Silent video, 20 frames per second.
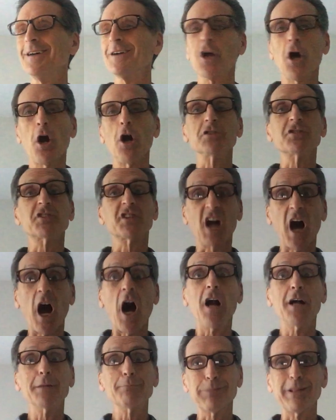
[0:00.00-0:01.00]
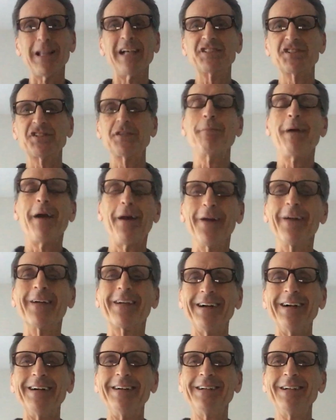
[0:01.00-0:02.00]
called God Bless
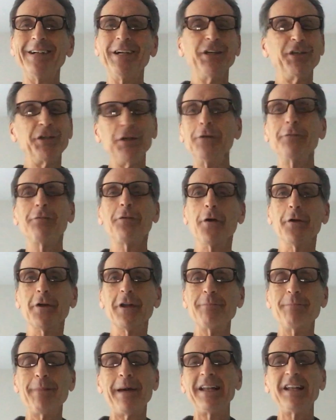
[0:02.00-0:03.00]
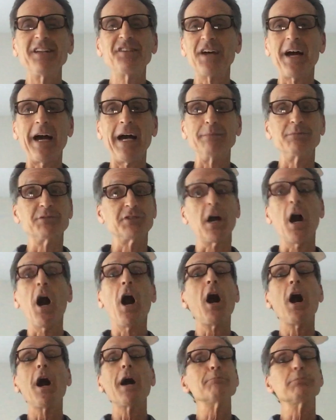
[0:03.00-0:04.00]
America. You've heard it many times.
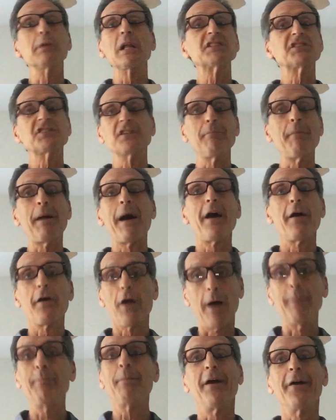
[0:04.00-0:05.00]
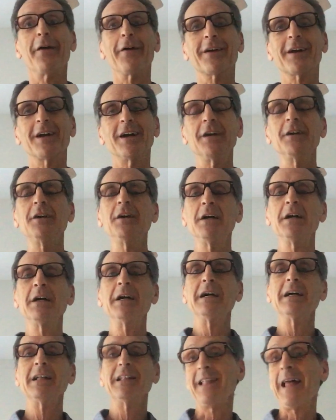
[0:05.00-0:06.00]
God bless America,
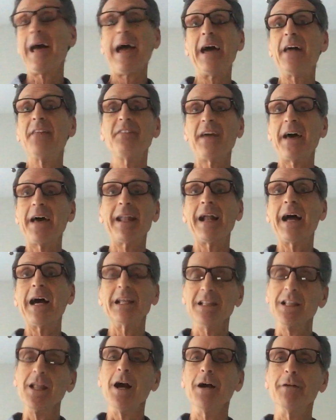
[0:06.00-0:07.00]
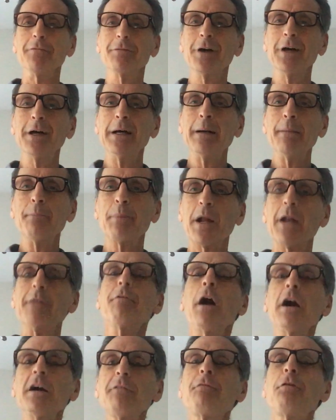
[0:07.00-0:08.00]
land that I love. But I've
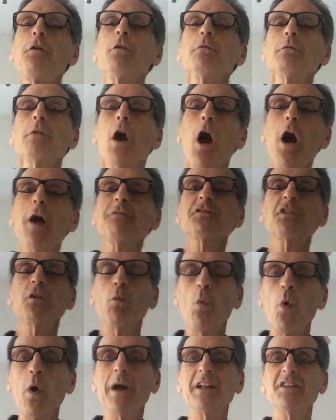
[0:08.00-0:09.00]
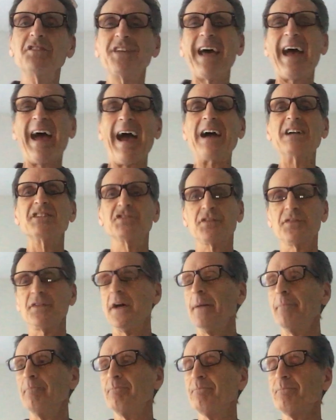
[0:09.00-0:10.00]
often wanted to ask
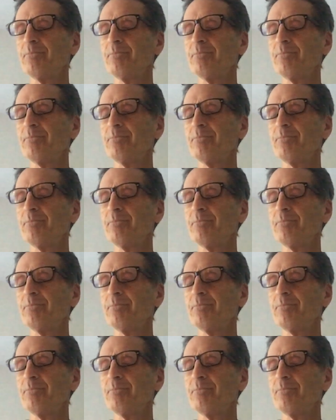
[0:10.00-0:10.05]
them,